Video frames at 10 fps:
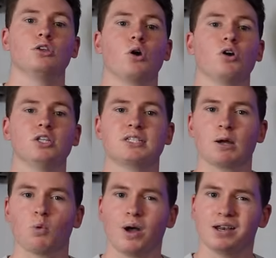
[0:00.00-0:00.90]
You only take
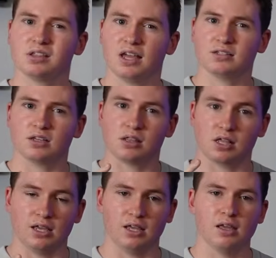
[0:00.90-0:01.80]
1 sentence
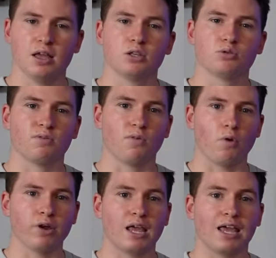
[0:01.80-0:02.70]
here to
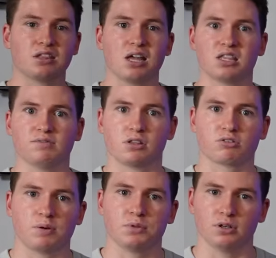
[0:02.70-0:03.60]
avoid excessive
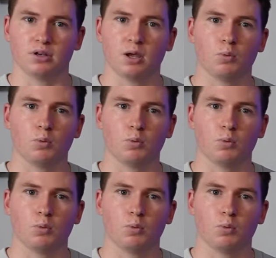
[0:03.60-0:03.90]
description,